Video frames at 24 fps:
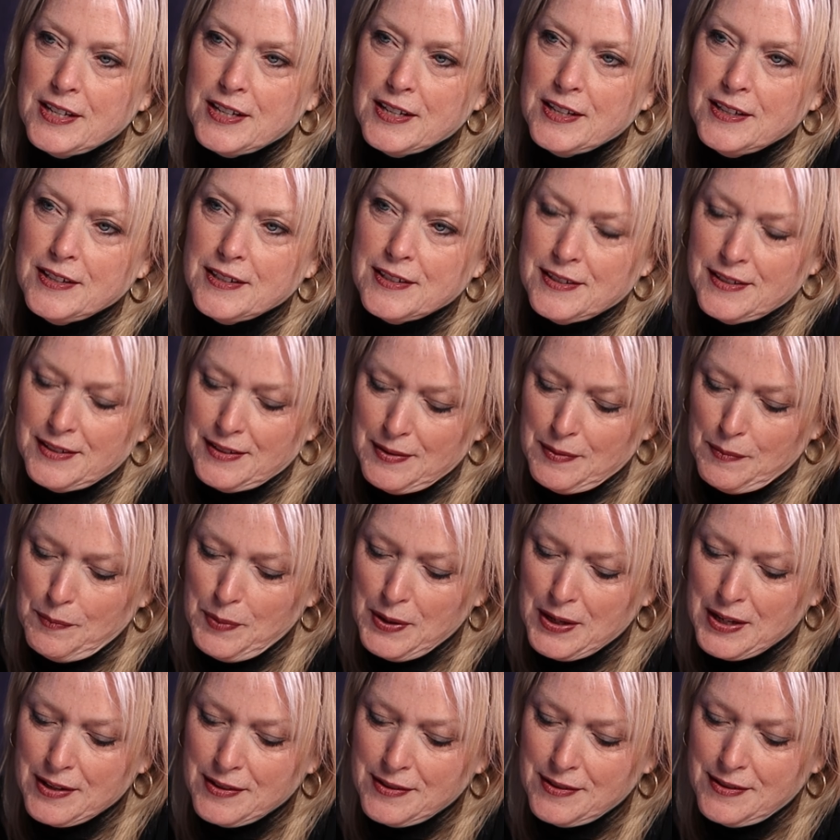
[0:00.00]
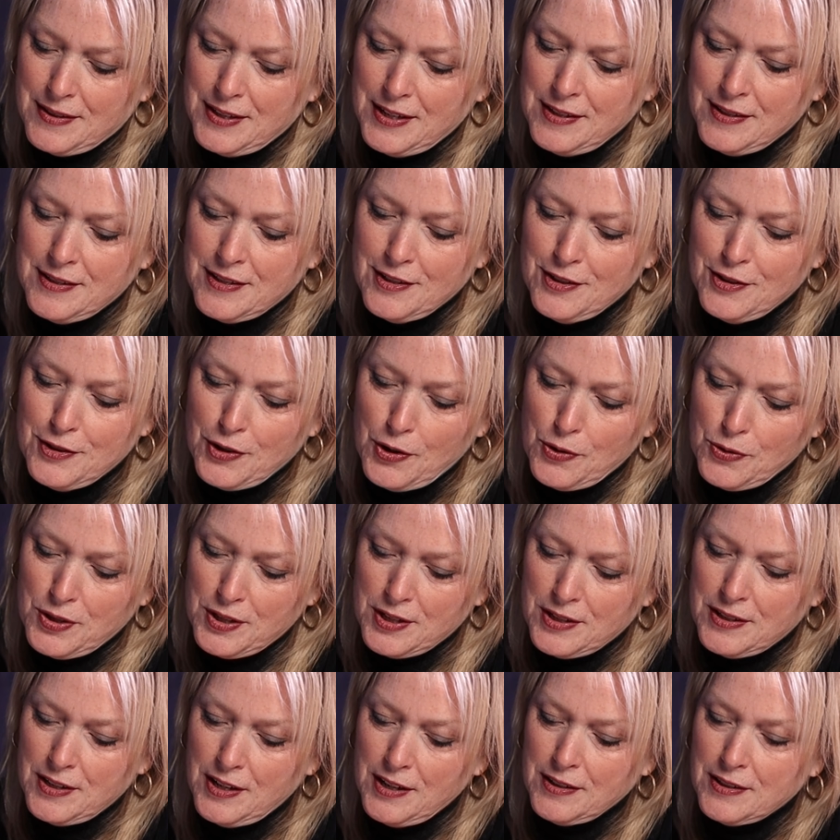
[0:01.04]
Really hard to see. Because this yeah. is so
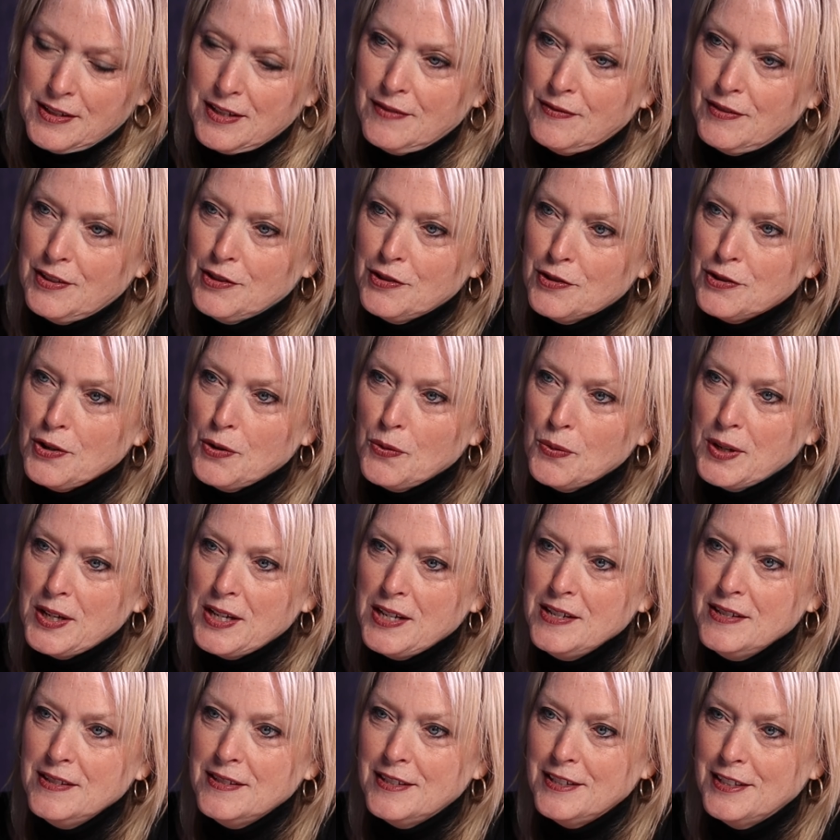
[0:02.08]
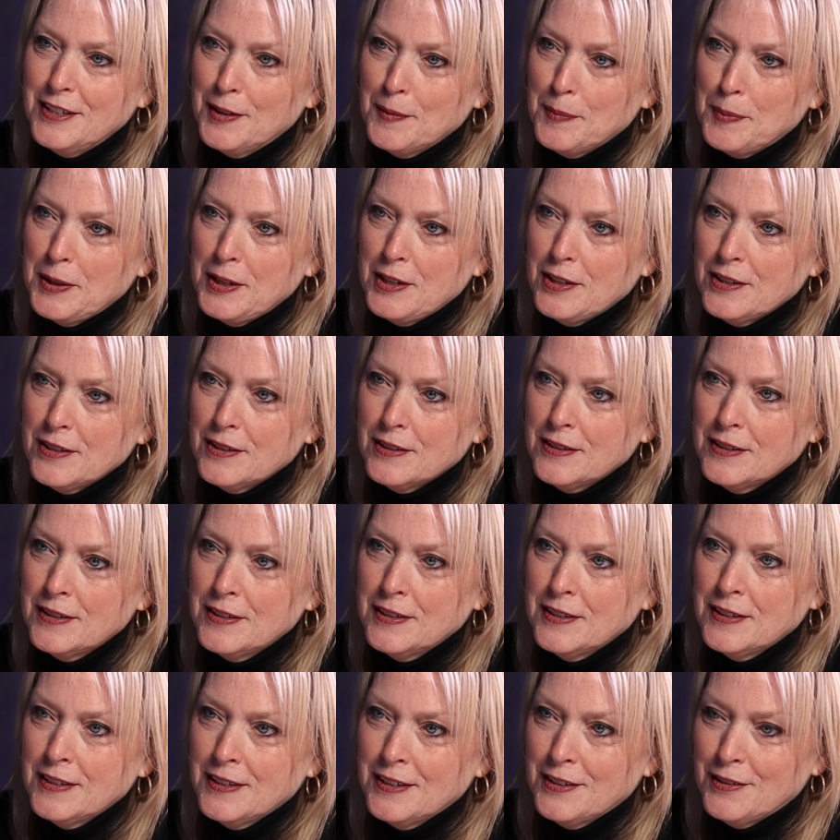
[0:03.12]
seductive and so easy up here.
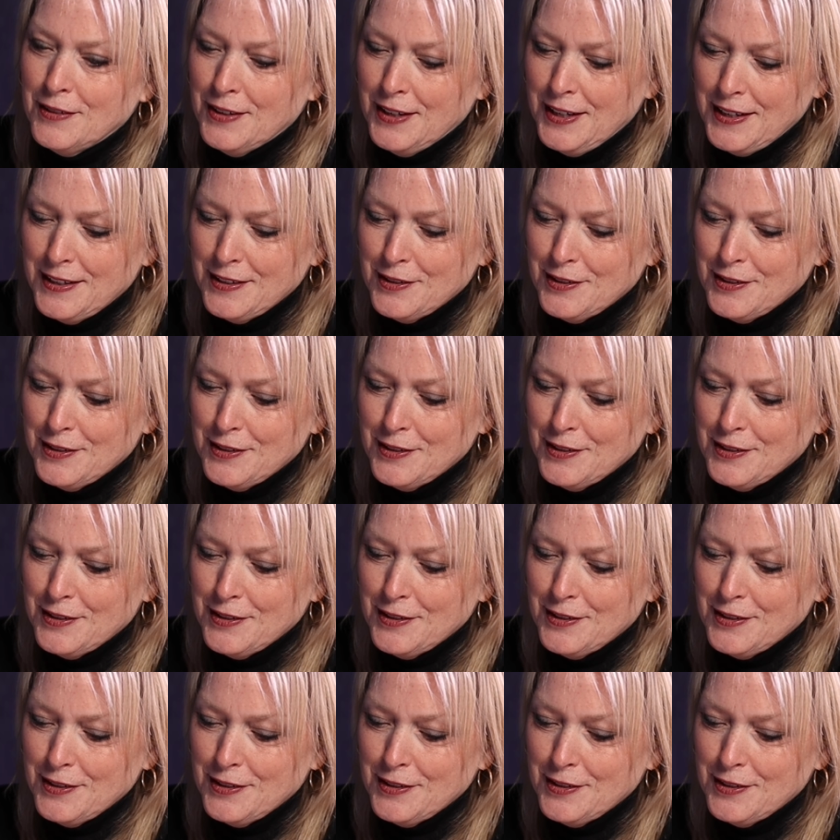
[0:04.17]
Totally. Right?